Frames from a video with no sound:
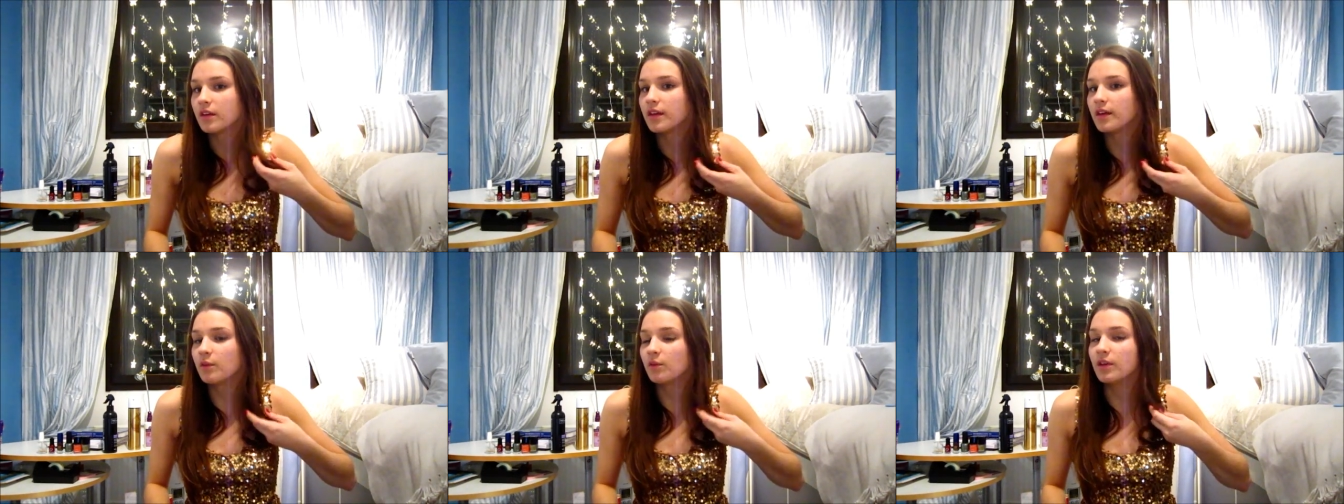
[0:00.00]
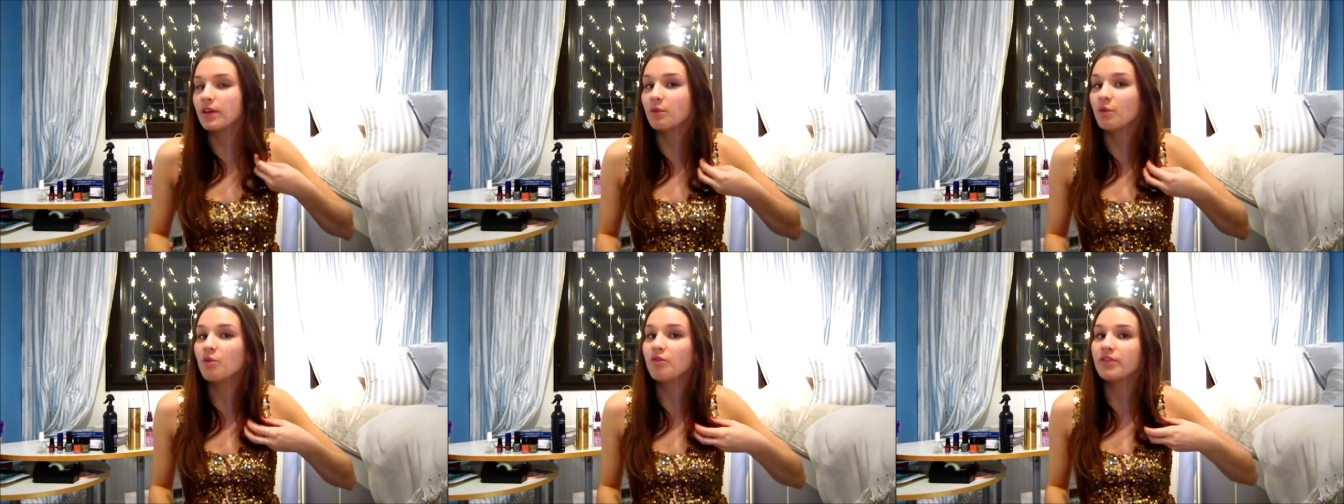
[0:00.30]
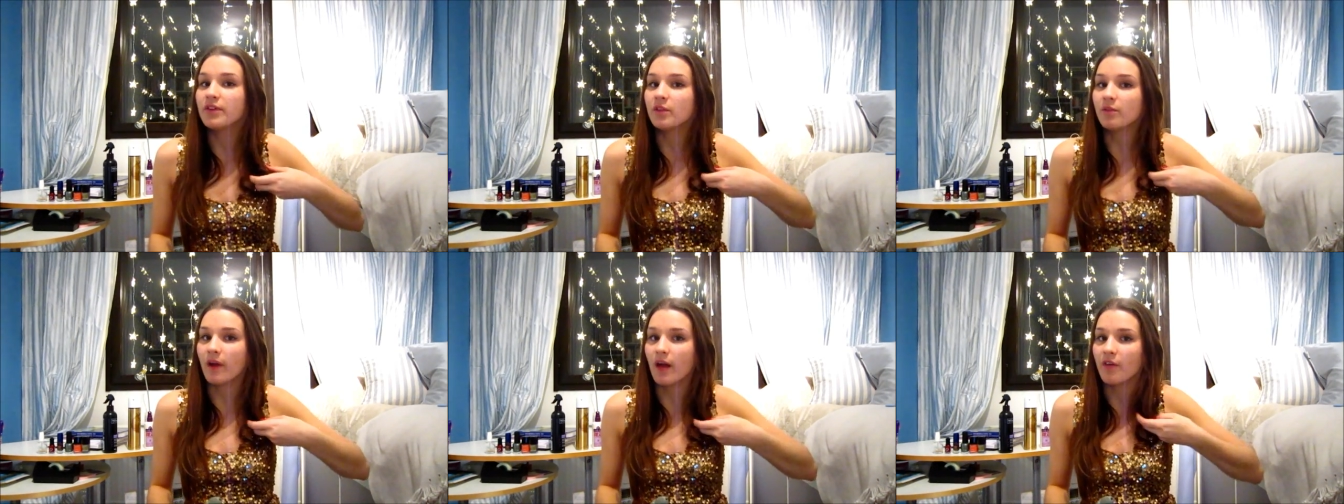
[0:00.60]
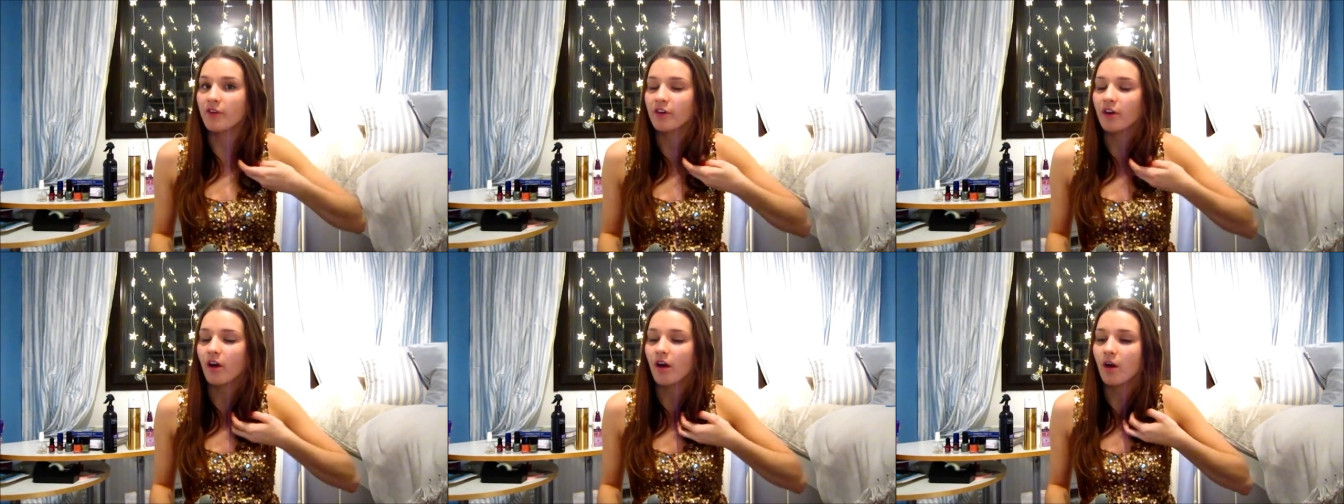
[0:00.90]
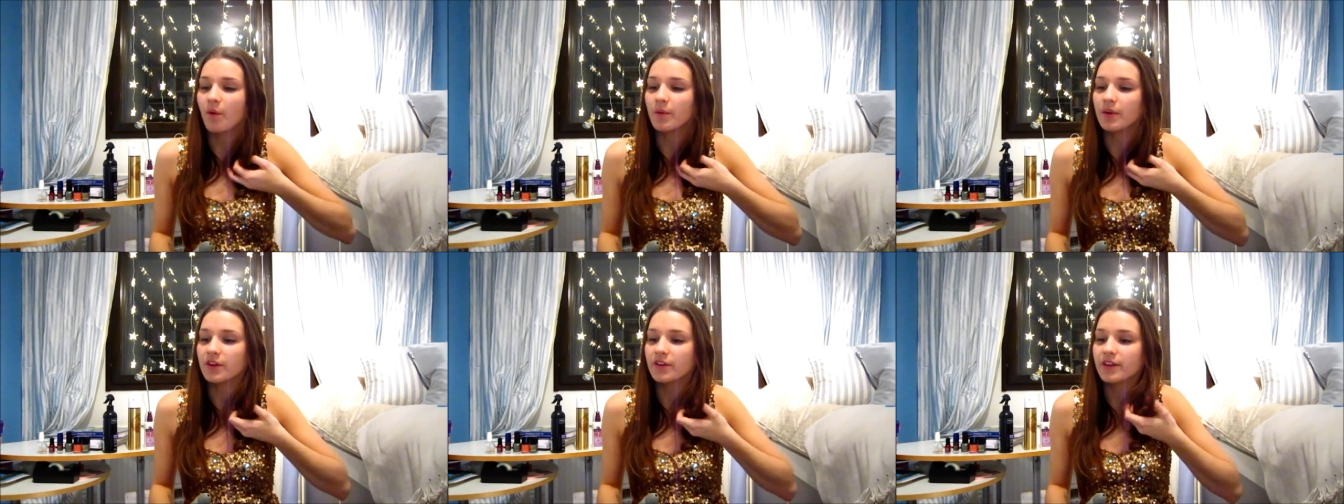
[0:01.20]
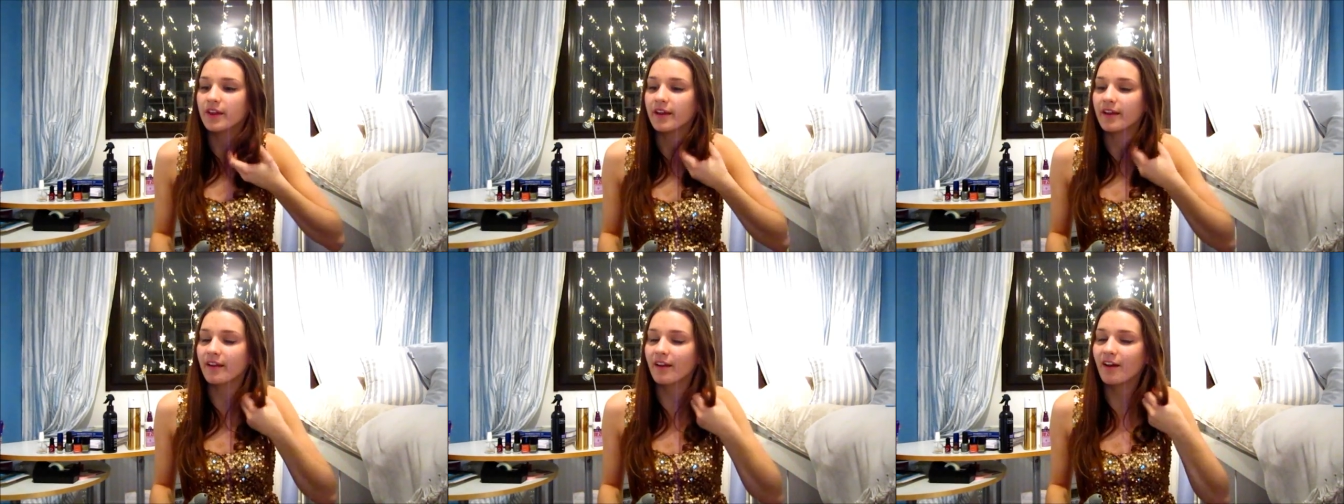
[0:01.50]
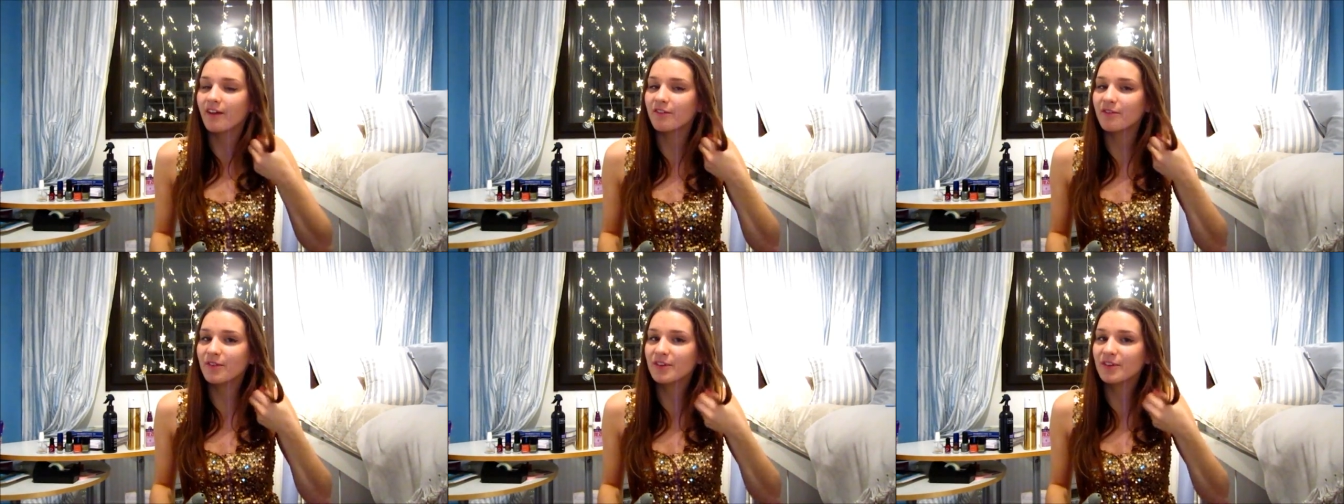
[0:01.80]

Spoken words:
It will feel rather hot when you take it off,